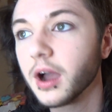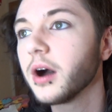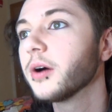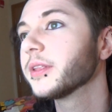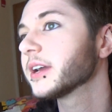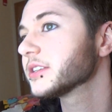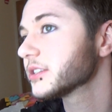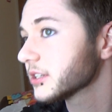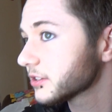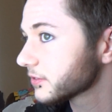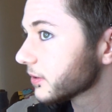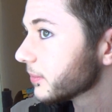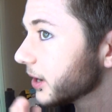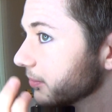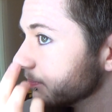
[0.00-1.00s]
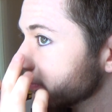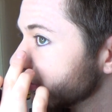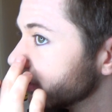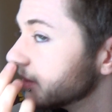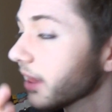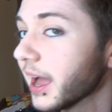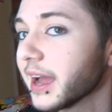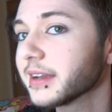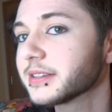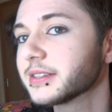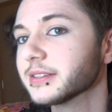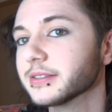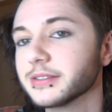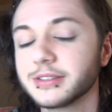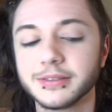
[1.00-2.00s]
Oh, that's just for my
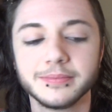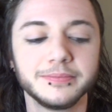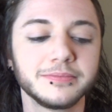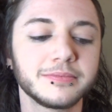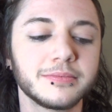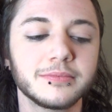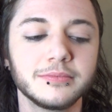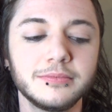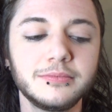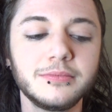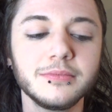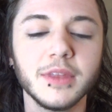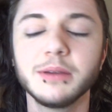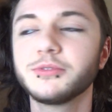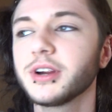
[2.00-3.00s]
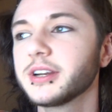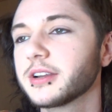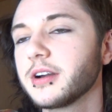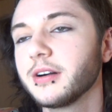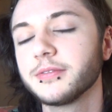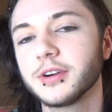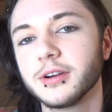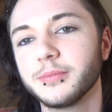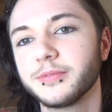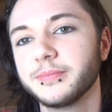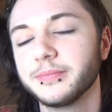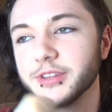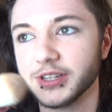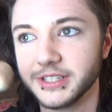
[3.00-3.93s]
glasses. I'm trying to cover up the